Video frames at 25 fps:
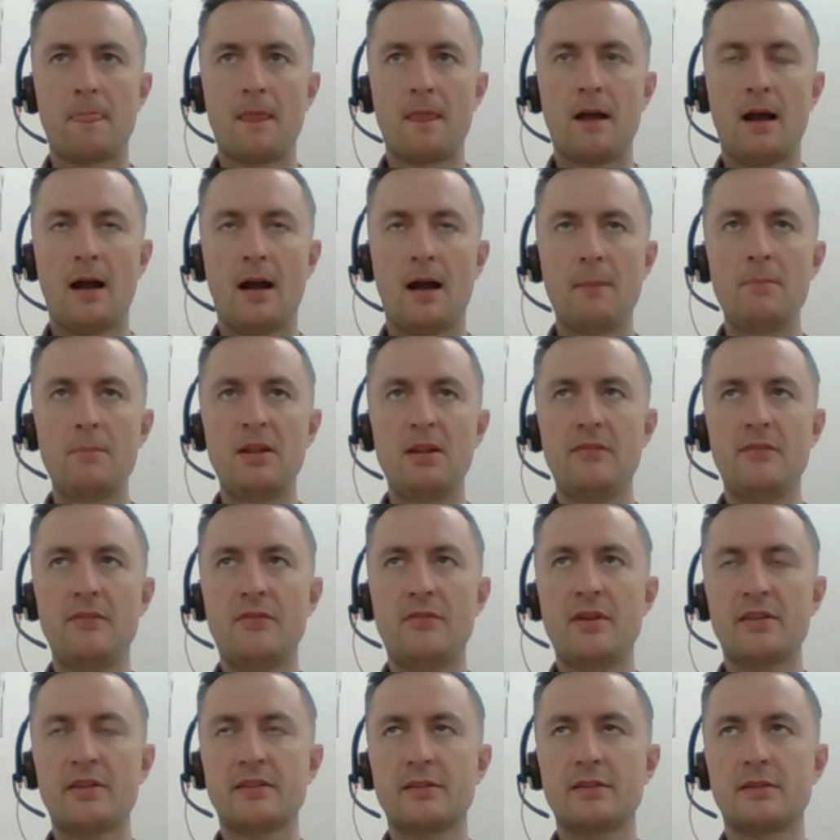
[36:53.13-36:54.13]
I believe
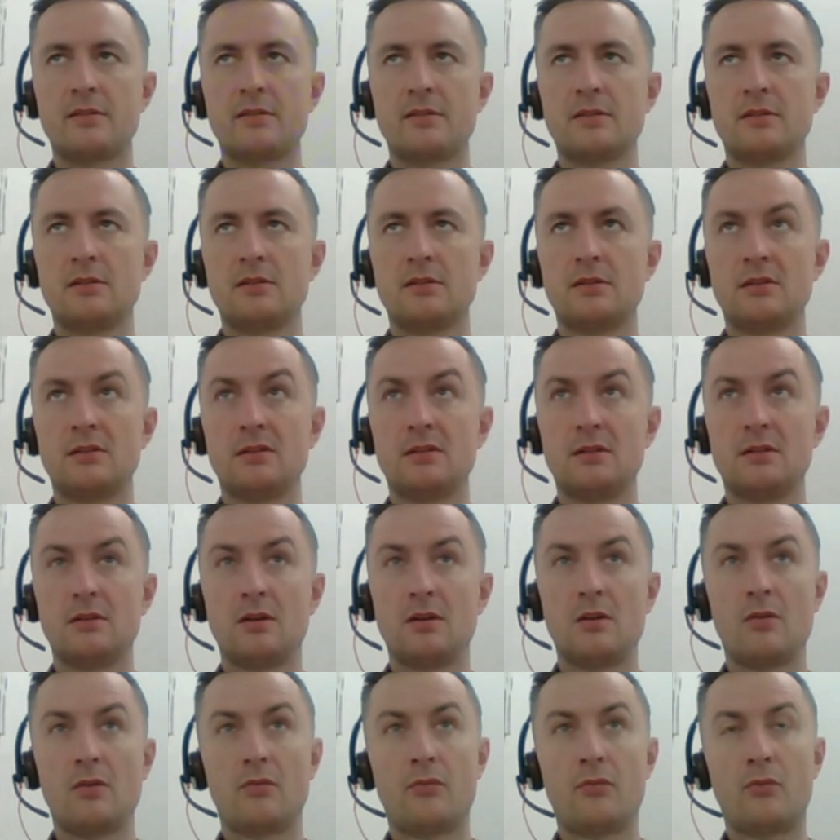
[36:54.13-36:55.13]
that
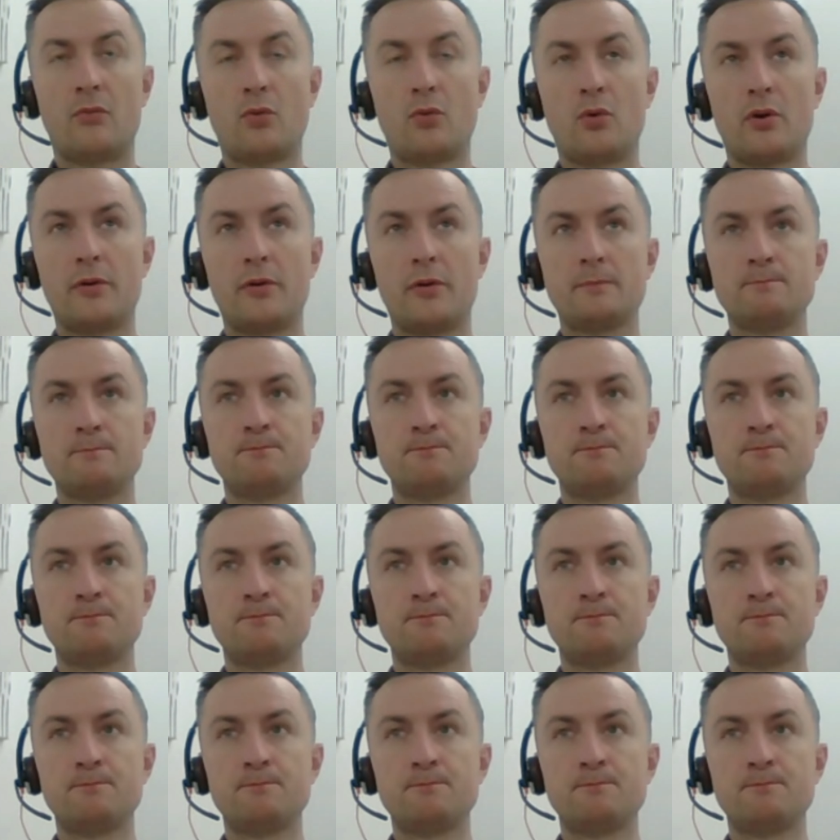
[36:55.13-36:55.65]
for